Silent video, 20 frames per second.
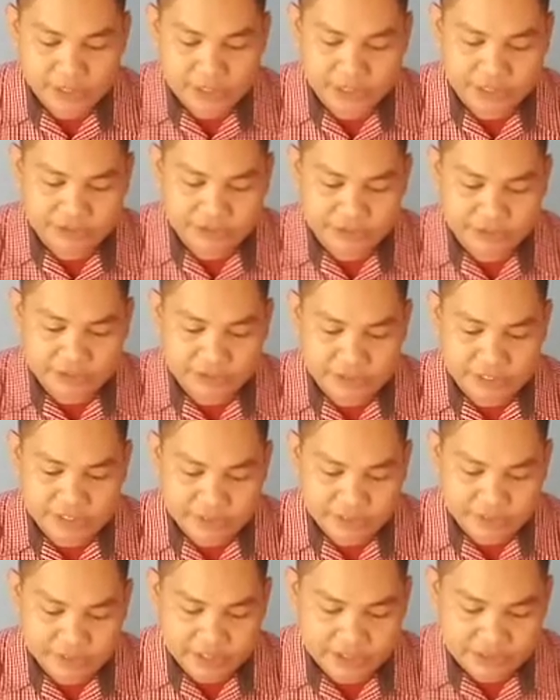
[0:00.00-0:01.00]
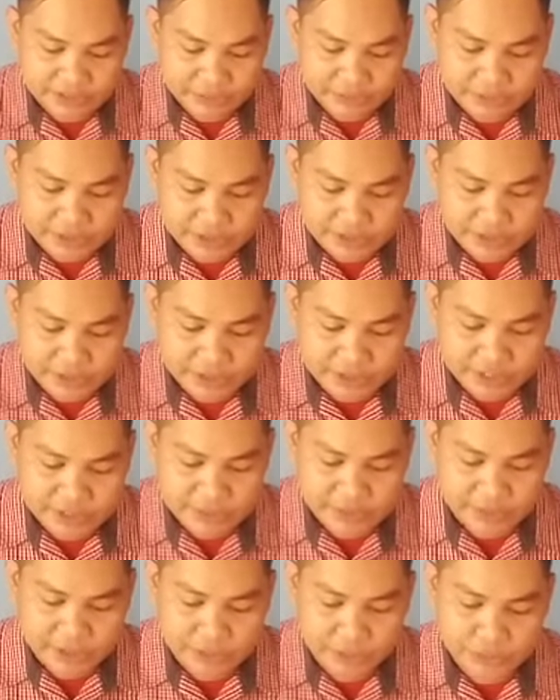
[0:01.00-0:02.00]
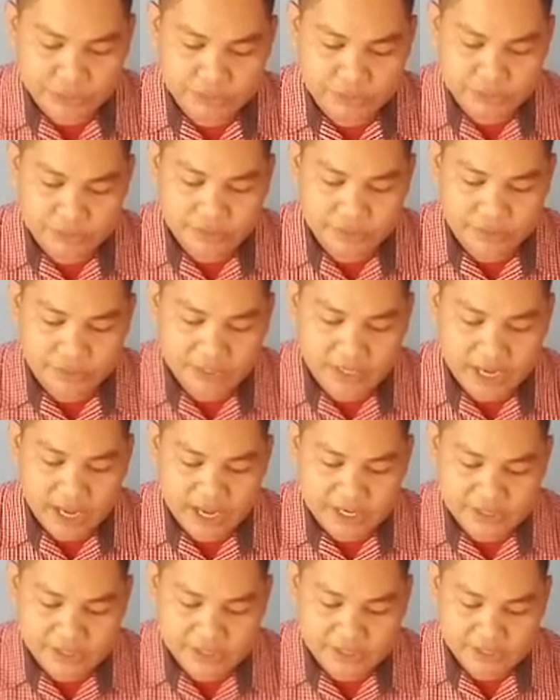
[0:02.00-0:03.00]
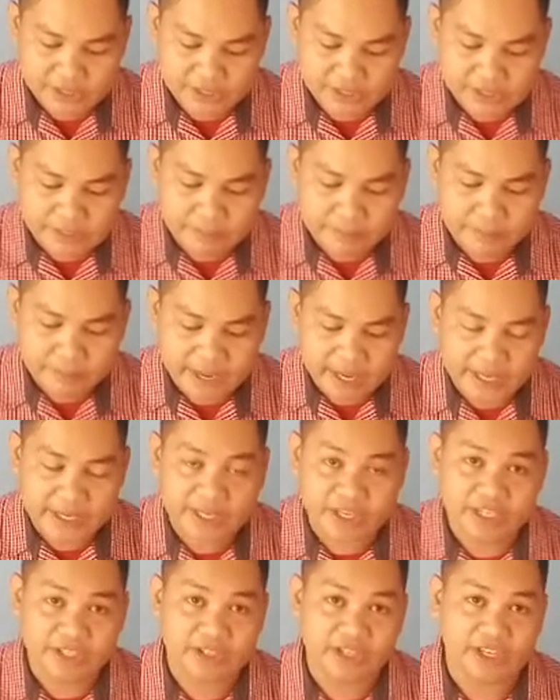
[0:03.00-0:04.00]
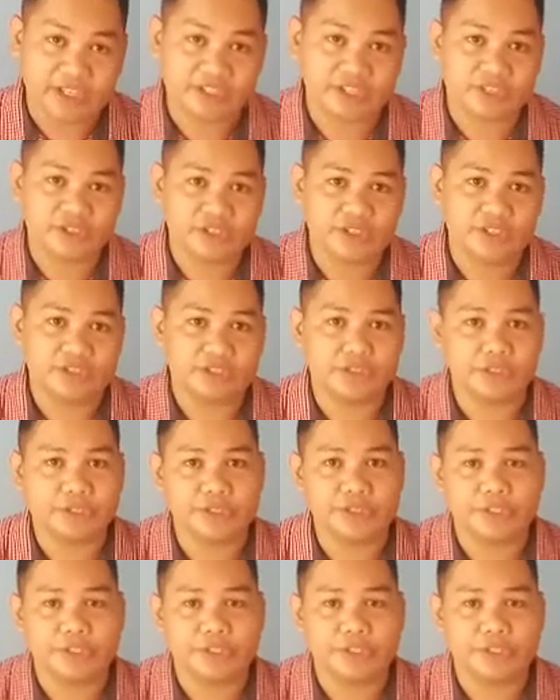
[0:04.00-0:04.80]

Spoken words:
literature is viewed to discuss man and its nature.